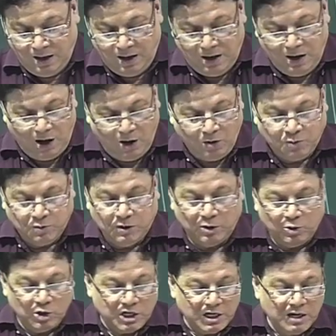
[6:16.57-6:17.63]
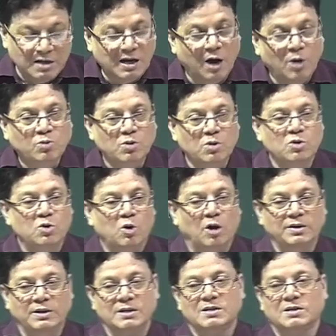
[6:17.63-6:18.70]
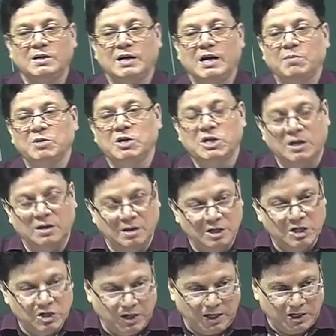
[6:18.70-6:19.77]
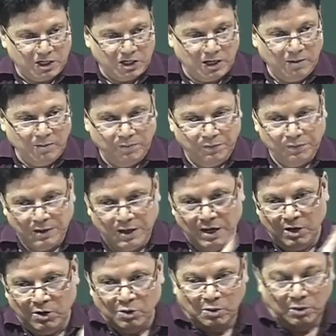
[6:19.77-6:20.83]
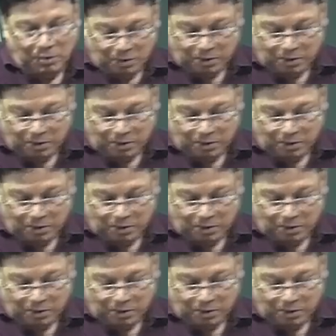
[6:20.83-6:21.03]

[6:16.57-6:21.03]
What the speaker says: Now, the question is how to draw this 3-dimensional structure into